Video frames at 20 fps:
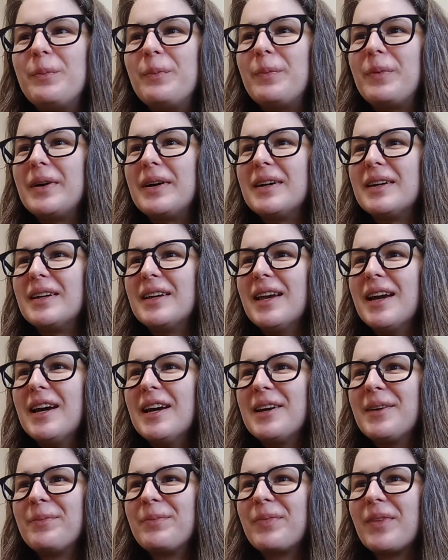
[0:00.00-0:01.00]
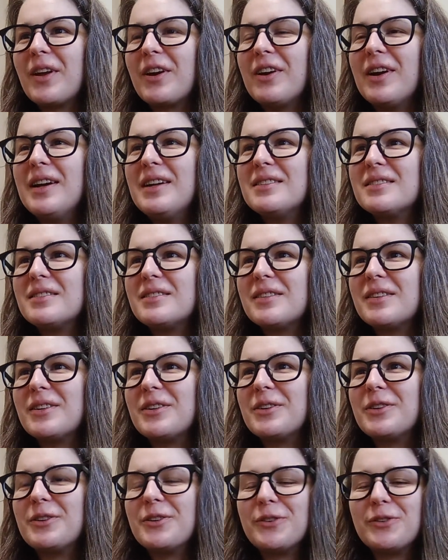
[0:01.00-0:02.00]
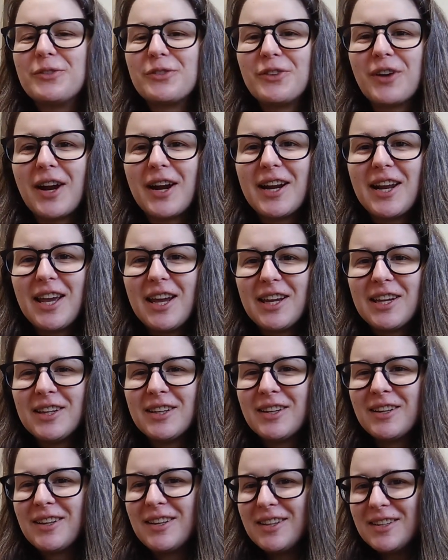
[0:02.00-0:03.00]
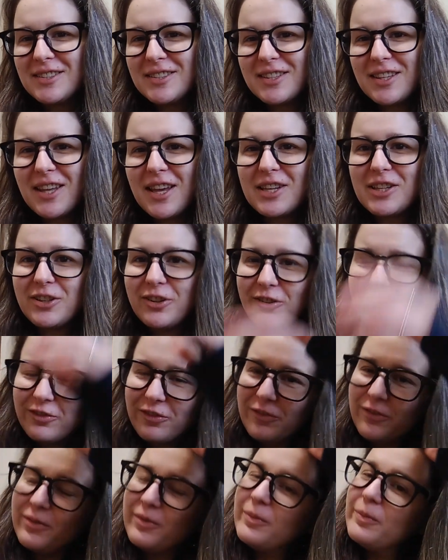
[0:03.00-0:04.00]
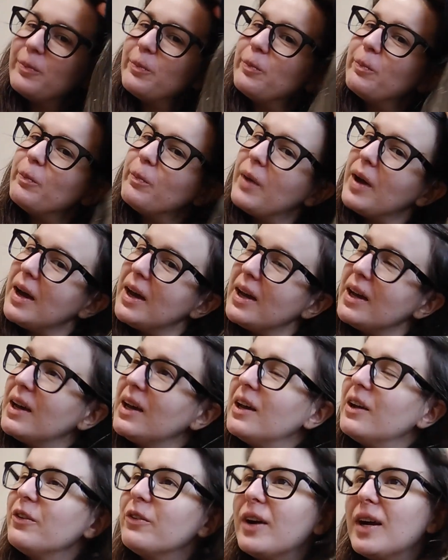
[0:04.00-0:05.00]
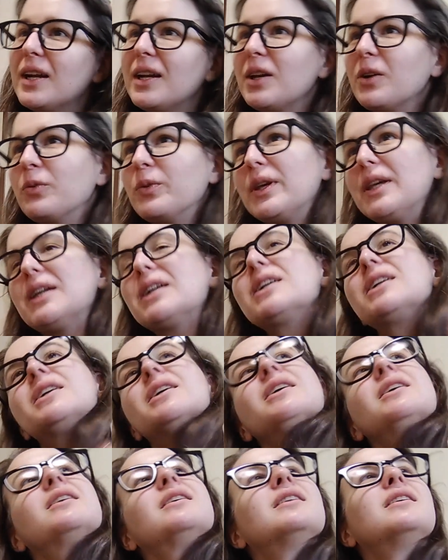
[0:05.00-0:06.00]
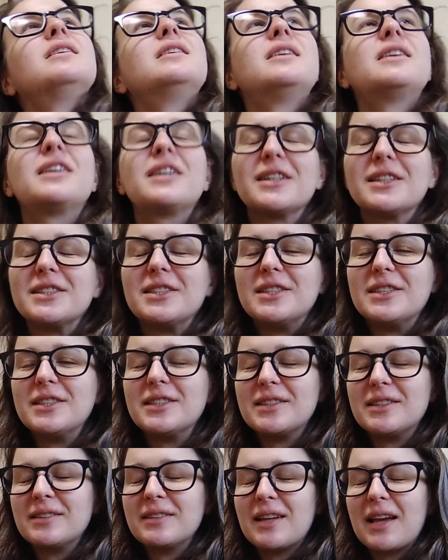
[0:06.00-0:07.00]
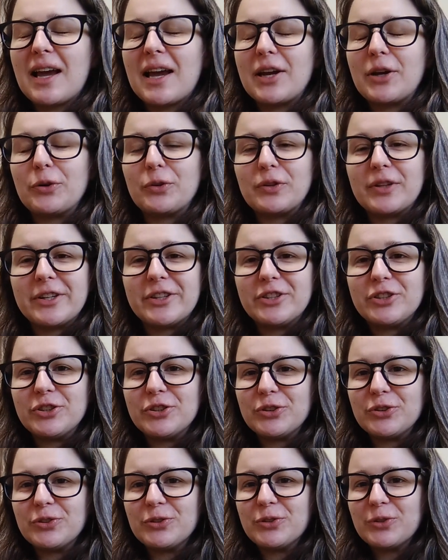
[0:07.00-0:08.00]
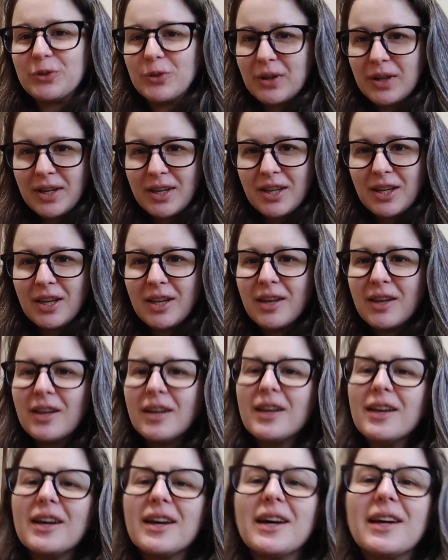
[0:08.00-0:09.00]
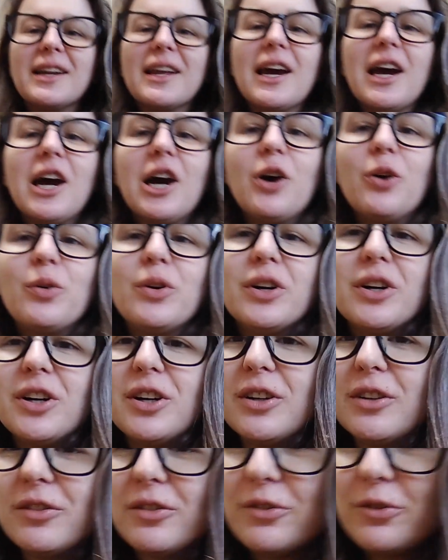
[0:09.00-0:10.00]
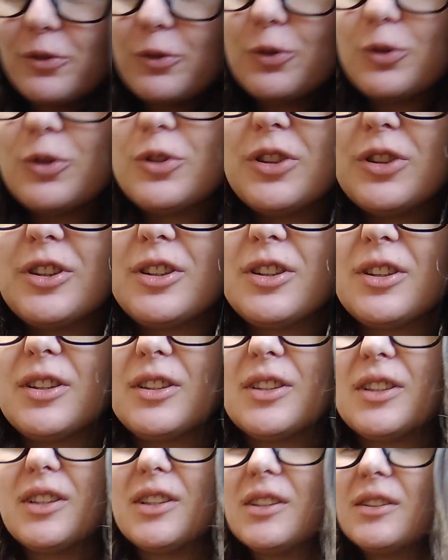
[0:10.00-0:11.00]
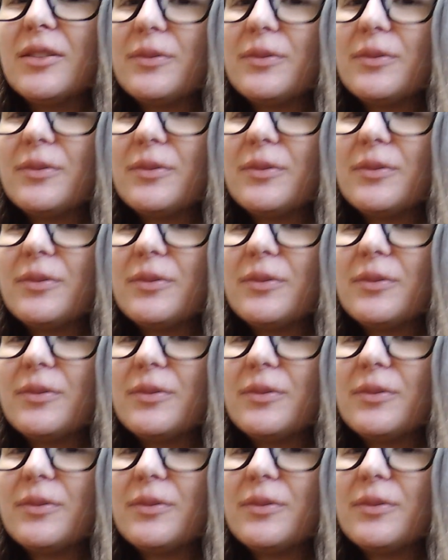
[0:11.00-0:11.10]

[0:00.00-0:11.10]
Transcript: But yeah. All right. So Friday is the end of my writing week because I only do an hour for the